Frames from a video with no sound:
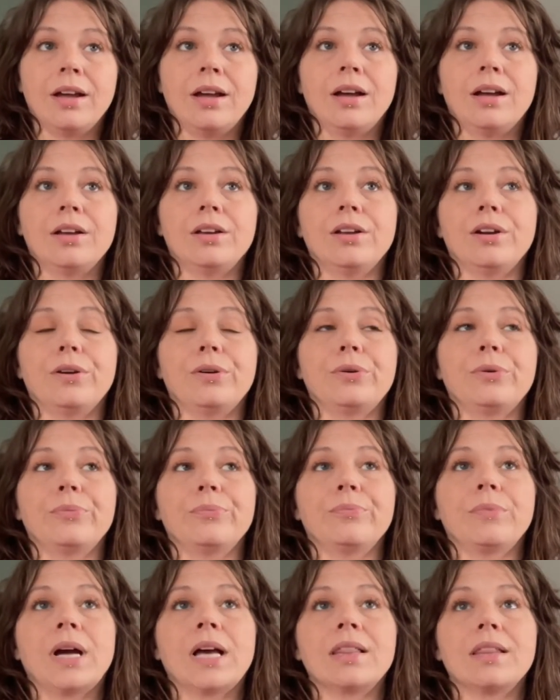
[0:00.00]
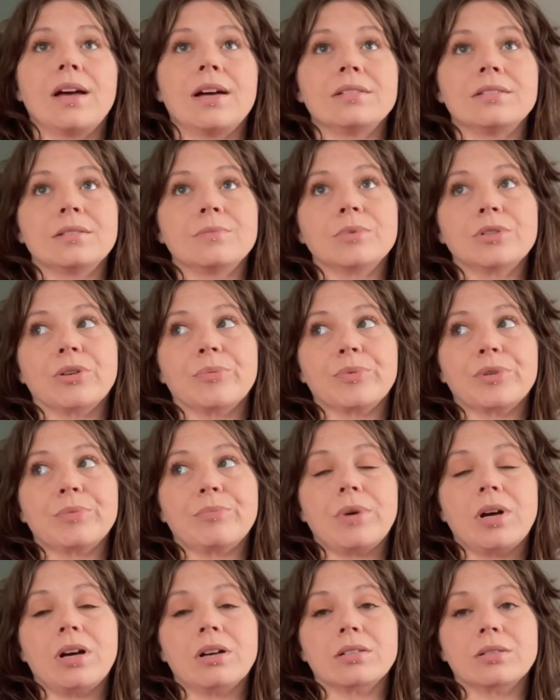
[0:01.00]
You know, my last subscription
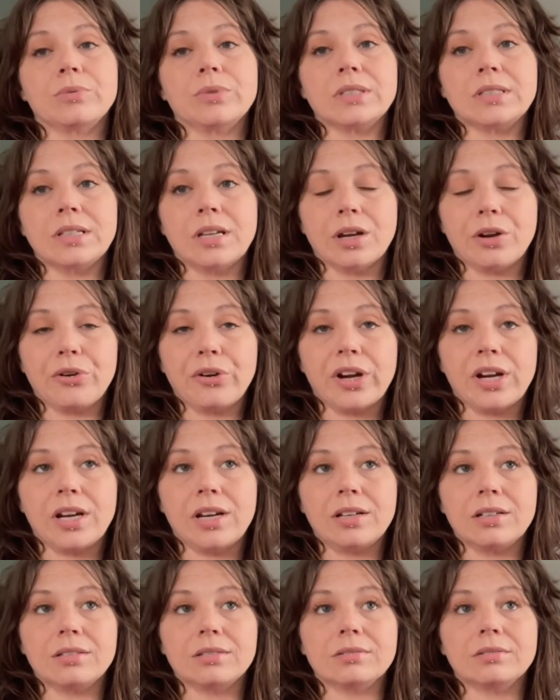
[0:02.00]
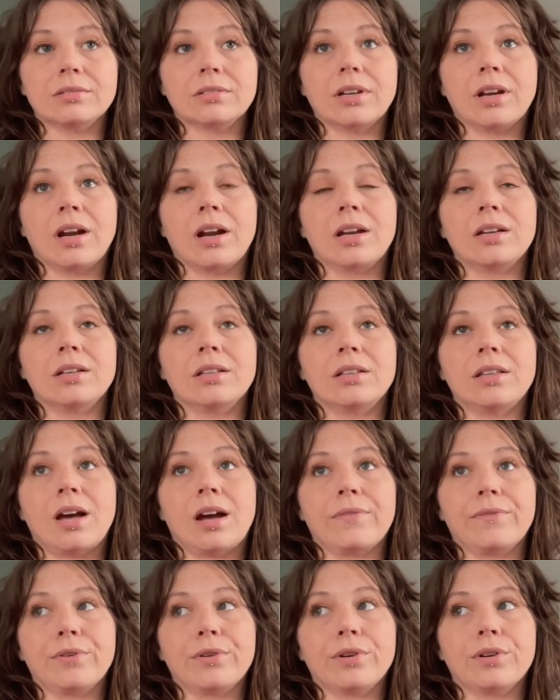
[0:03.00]
box was Knit Crate, and I did
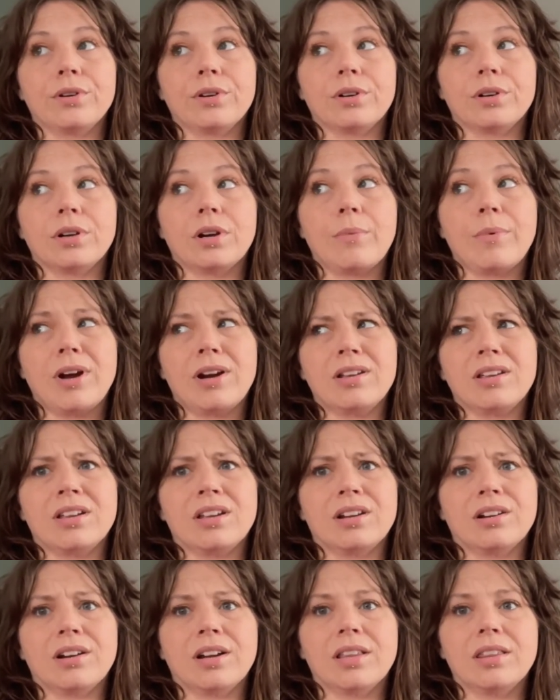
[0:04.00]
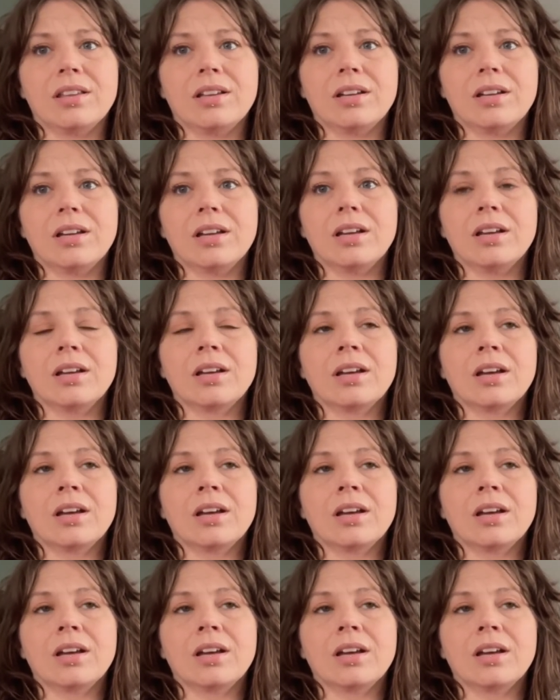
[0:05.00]
that for about a year, I think.